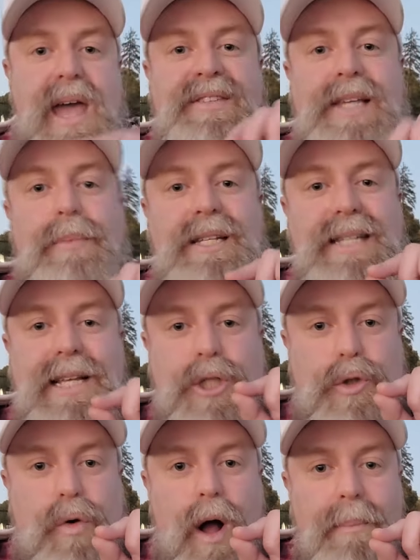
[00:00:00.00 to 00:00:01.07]
If someone says
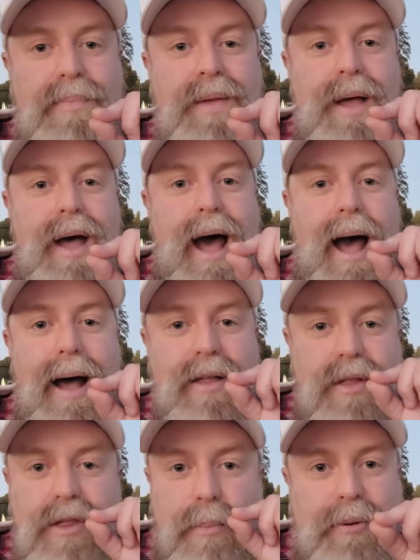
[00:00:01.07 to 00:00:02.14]
Trump,
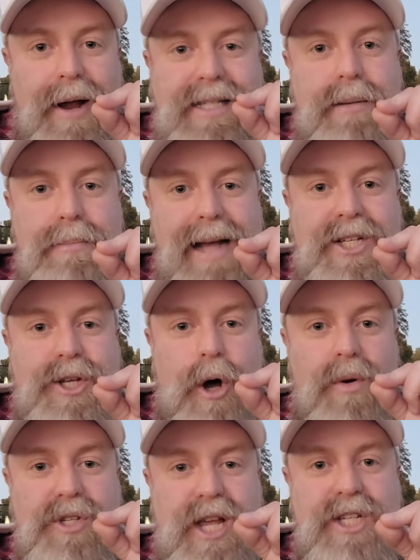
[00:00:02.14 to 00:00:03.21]
the president of
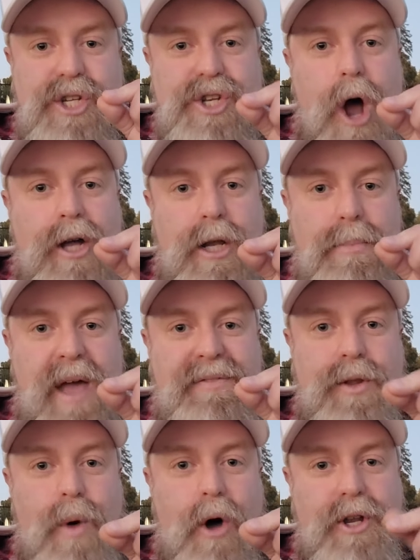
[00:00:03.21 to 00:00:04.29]
Mexico says he's not going to pay
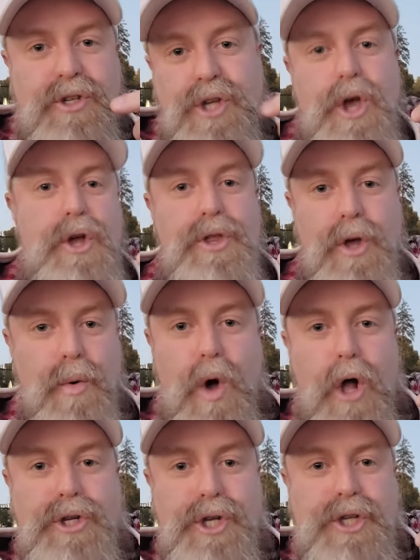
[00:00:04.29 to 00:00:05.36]
for the wall. He goes, the
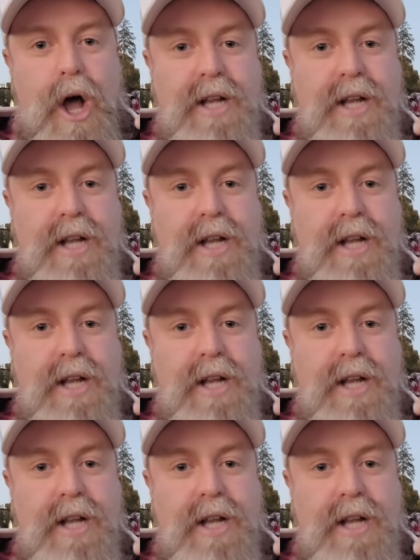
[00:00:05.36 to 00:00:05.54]
wall just